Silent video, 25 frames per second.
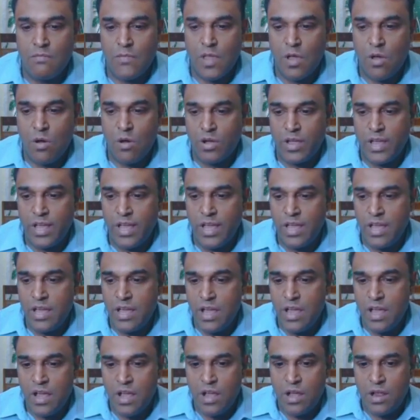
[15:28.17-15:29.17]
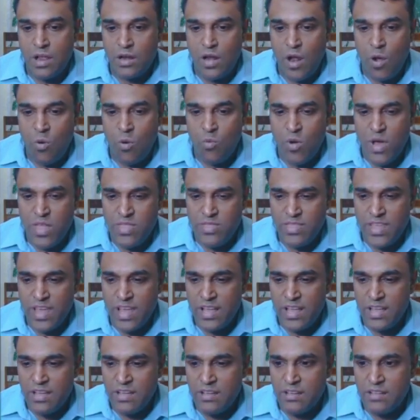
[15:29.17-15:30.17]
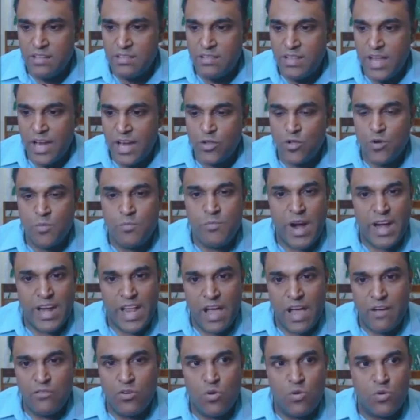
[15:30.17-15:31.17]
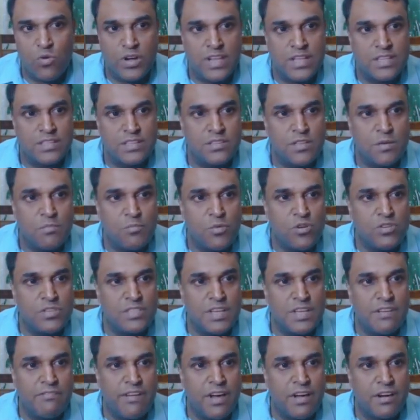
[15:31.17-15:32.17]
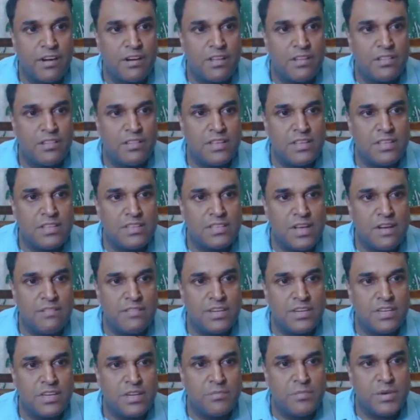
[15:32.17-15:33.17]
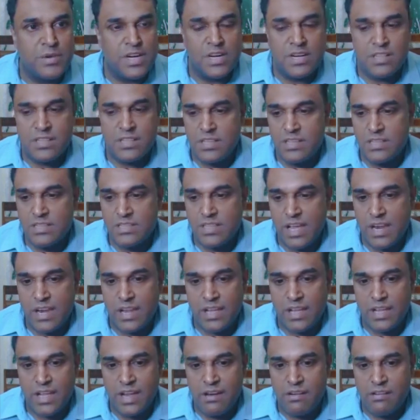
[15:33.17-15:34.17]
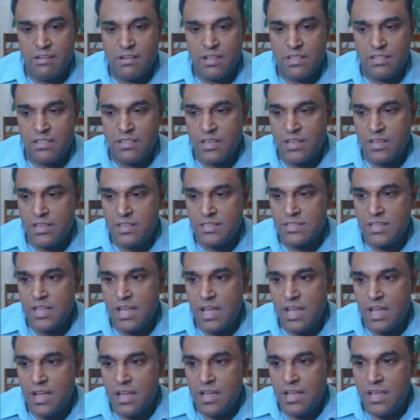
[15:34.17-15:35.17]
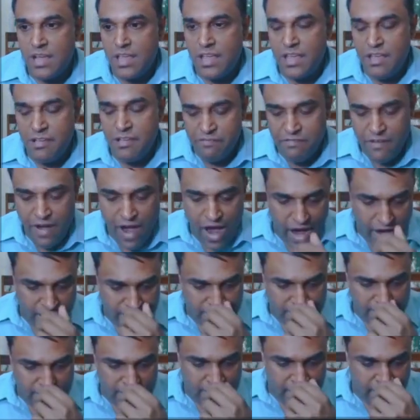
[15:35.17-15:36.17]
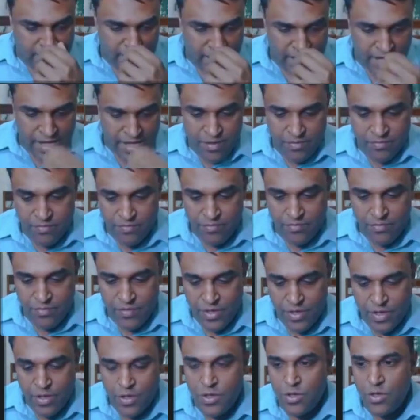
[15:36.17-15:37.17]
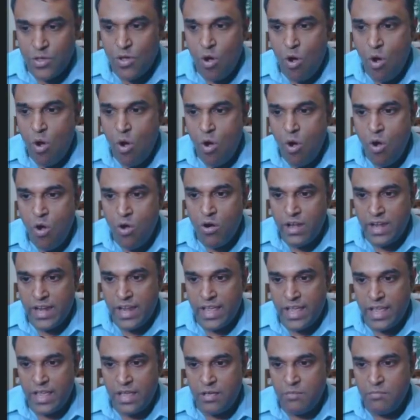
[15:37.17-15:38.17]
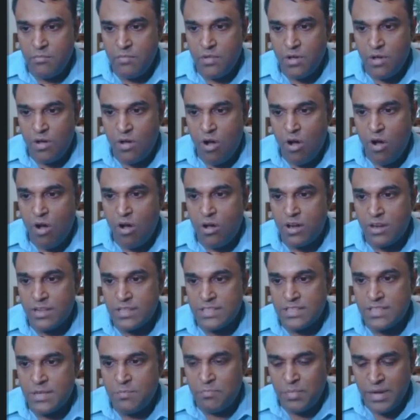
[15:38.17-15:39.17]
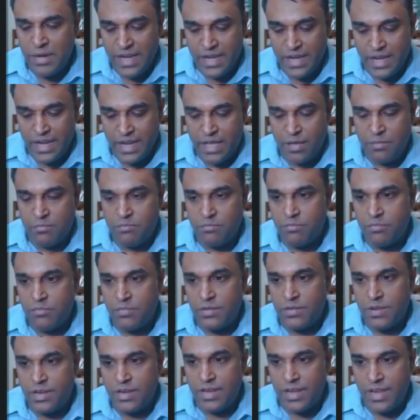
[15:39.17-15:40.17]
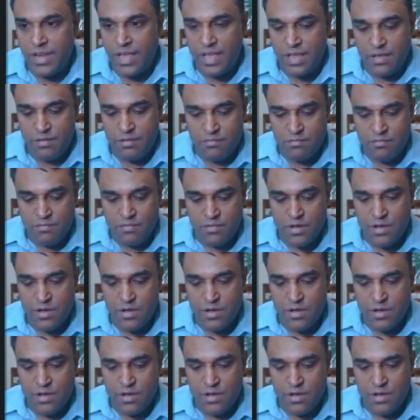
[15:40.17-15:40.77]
Okay. Now, one thing that you might have noticed, suppose if I run this, I will terminate this and again run this. If I say your name or simply name,